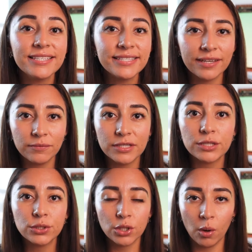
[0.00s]
has saved me
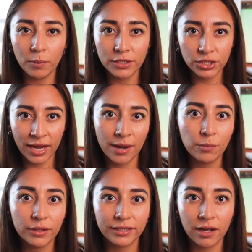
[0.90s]
so much time
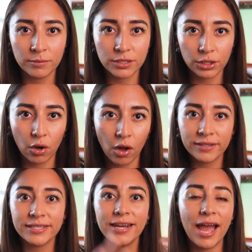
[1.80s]
when it comes to
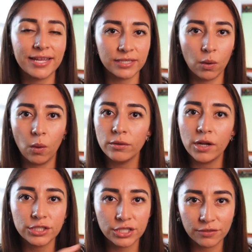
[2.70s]
content as a whole,
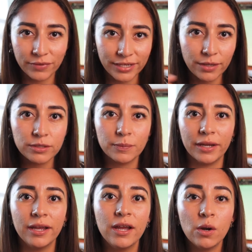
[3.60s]
not just videos,
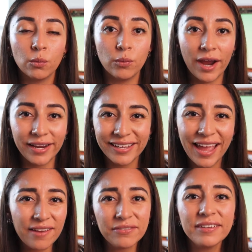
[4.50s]
but writing
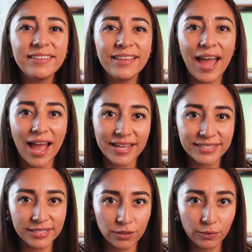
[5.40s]
everything that has
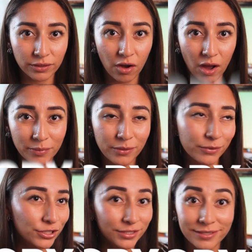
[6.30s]
to do with copy,
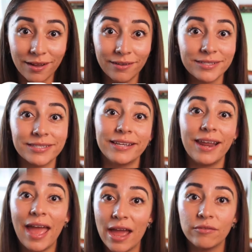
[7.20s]
which is honestly in
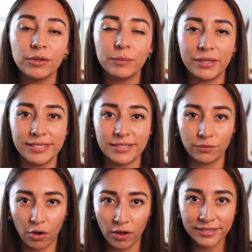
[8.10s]
every piece
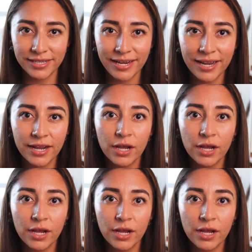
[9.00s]
of content,